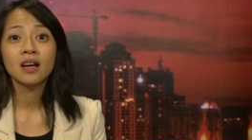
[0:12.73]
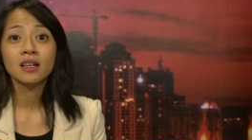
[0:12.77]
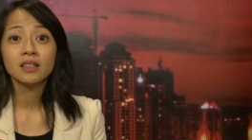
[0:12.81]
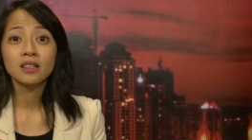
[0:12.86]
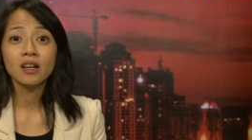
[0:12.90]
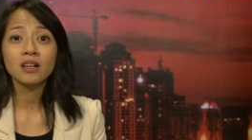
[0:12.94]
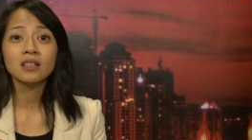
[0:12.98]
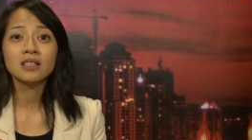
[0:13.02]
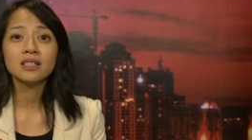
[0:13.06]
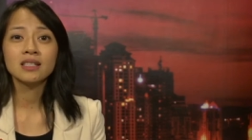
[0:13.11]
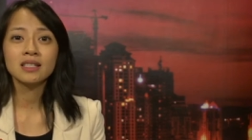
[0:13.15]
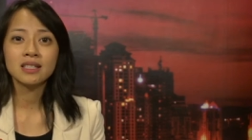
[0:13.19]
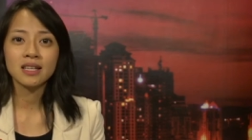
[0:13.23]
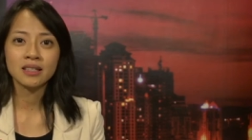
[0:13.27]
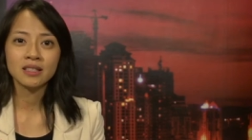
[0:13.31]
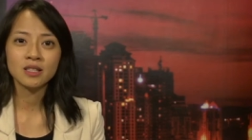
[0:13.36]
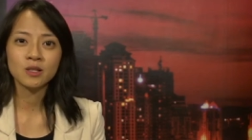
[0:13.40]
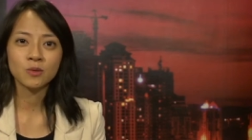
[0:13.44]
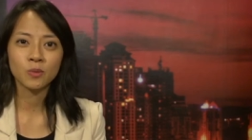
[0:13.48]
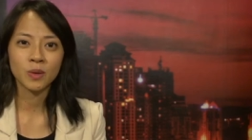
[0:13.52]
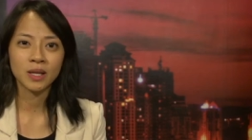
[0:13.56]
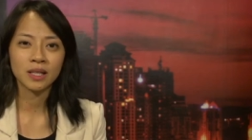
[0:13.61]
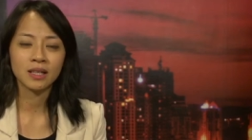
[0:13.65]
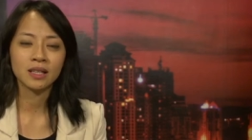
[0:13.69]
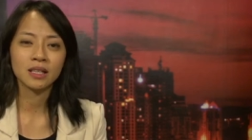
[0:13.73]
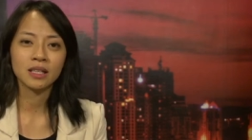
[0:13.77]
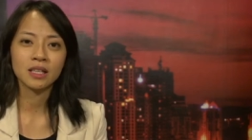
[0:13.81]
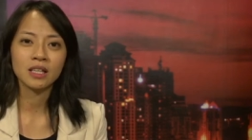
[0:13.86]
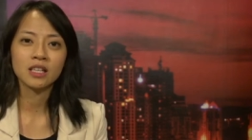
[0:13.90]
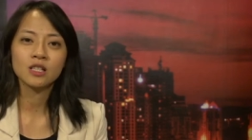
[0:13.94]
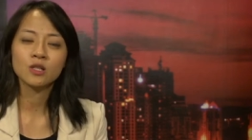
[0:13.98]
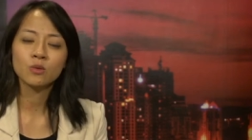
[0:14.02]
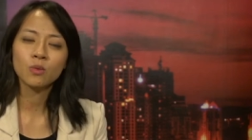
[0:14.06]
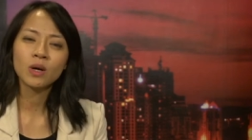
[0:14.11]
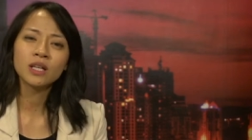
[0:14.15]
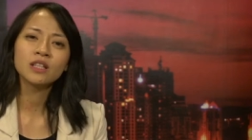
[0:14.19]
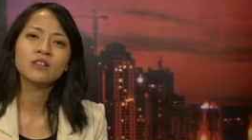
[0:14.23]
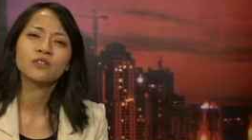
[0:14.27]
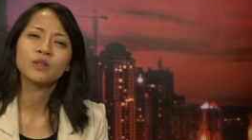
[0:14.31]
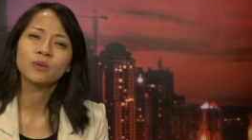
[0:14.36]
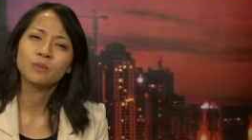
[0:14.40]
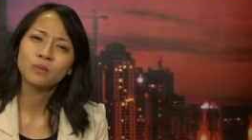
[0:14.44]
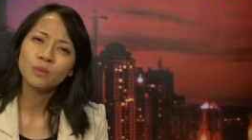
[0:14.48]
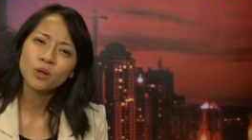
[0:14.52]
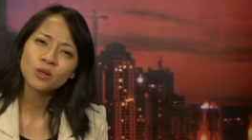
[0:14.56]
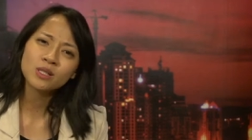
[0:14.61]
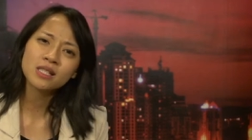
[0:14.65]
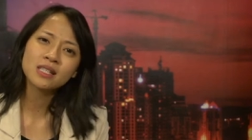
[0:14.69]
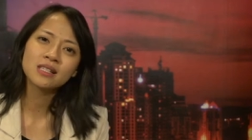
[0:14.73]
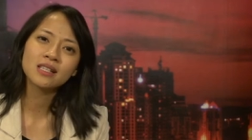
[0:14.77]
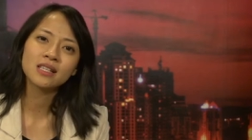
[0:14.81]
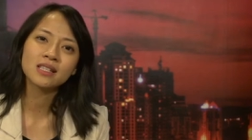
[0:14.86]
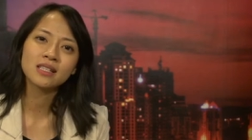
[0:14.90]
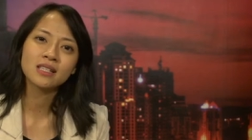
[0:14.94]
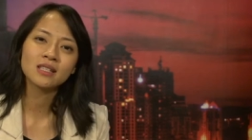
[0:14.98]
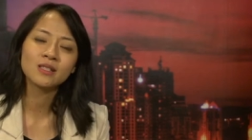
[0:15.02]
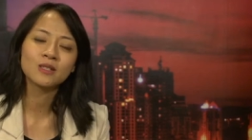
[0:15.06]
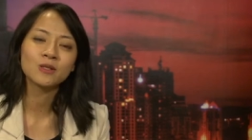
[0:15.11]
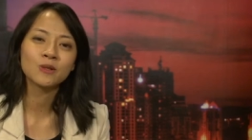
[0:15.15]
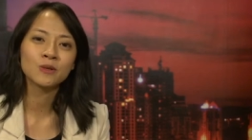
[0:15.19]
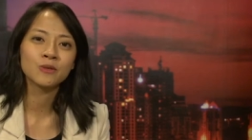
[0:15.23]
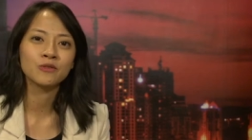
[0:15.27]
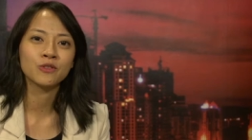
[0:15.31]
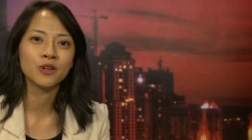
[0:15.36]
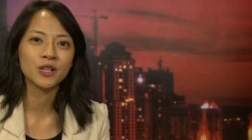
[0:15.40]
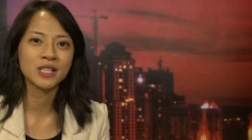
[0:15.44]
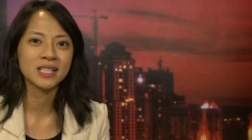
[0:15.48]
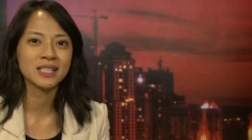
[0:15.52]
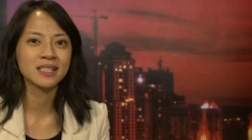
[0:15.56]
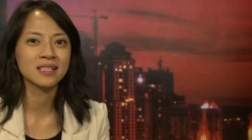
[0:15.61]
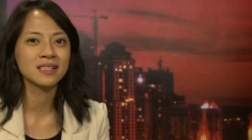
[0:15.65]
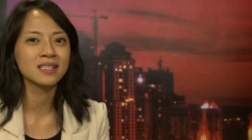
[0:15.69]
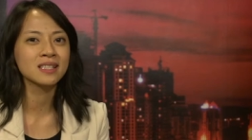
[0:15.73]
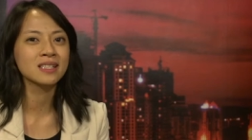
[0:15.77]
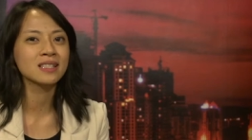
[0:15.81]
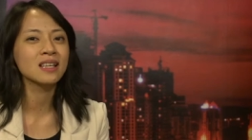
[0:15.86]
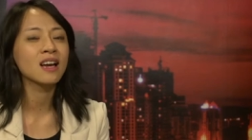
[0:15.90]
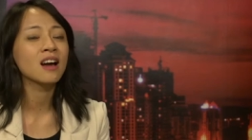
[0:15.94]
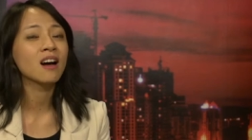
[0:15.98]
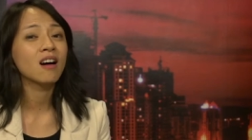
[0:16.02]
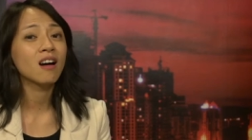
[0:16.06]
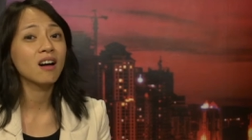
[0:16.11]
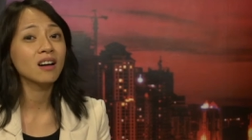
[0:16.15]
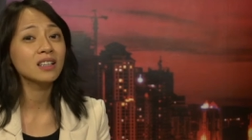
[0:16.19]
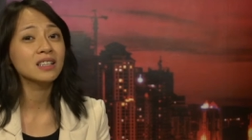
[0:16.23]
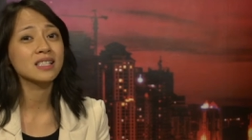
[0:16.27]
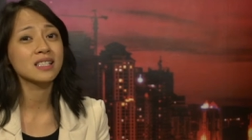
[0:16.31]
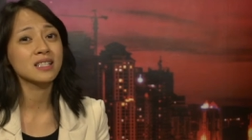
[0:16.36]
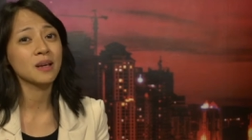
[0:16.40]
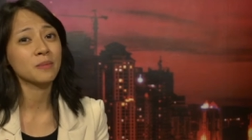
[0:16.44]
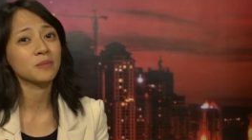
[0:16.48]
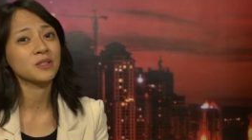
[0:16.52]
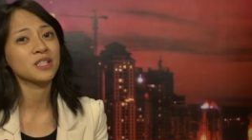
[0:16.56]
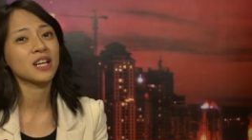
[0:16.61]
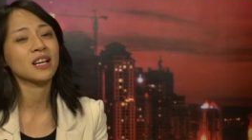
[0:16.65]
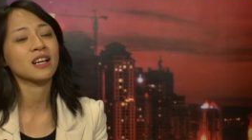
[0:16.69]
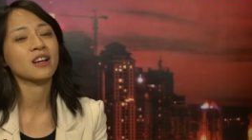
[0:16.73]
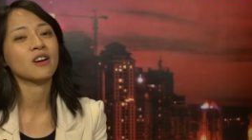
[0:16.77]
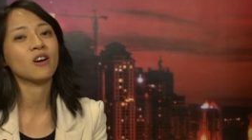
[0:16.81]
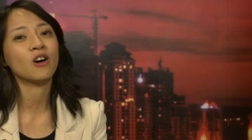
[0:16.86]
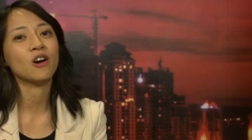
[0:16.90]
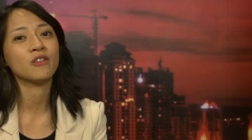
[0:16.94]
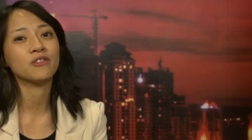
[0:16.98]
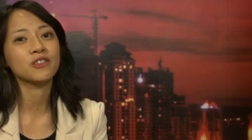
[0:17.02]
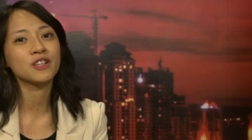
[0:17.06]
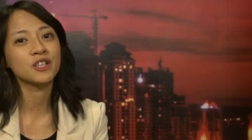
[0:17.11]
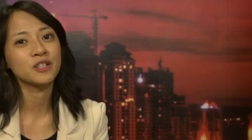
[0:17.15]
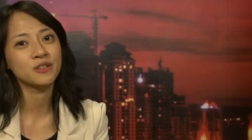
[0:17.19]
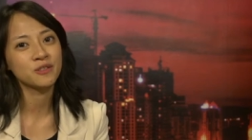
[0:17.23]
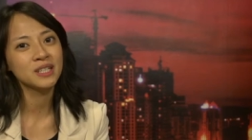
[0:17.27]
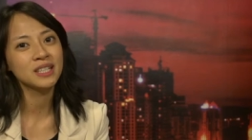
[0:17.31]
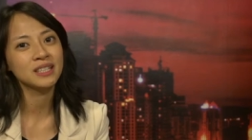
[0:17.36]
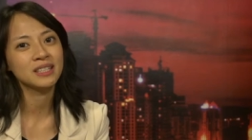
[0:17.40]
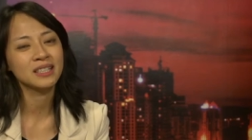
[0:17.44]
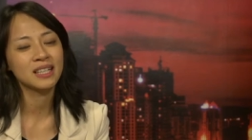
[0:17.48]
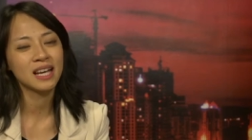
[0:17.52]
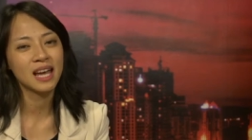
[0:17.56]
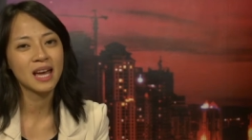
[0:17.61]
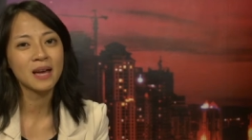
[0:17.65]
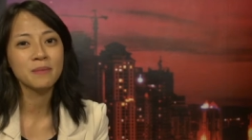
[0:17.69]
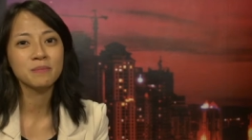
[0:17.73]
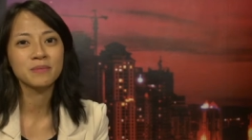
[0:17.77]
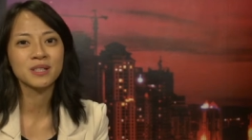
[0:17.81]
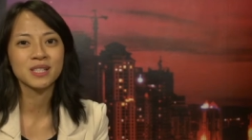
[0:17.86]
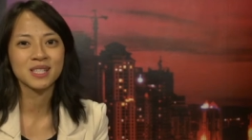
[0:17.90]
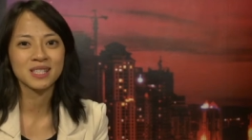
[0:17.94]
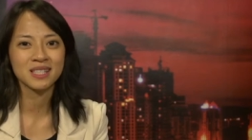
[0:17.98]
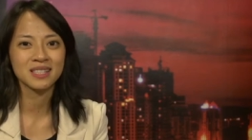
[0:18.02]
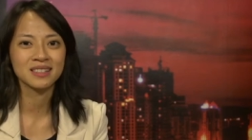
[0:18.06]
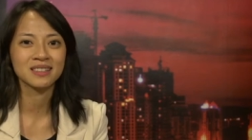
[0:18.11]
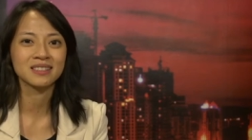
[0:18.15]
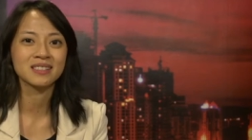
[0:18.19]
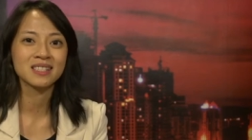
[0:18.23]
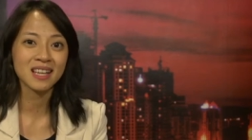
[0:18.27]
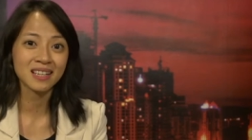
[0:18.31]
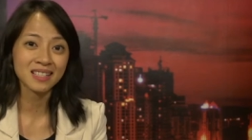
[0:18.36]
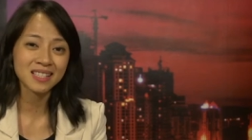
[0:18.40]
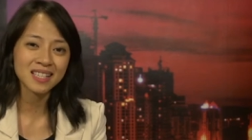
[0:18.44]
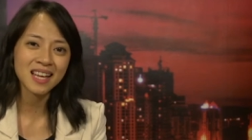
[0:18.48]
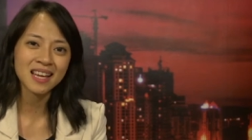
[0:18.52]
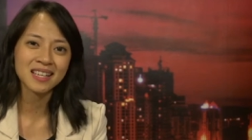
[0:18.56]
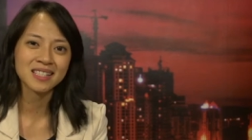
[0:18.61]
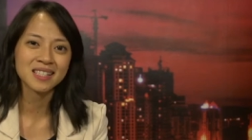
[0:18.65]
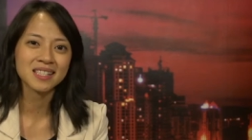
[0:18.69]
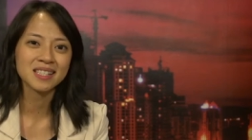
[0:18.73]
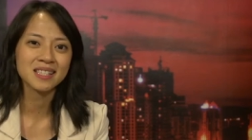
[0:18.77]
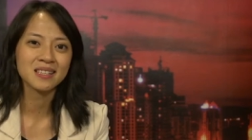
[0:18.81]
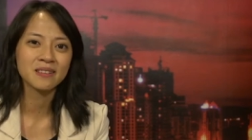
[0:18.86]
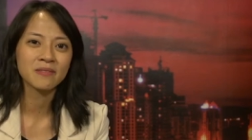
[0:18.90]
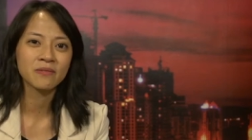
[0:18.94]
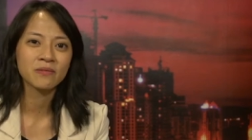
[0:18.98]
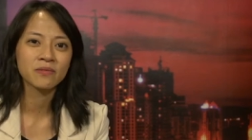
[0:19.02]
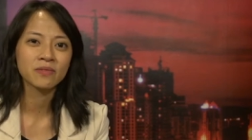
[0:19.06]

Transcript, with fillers: Doctor Dennis Waitley is one of the most listened-to voices on the subject of career and personal success.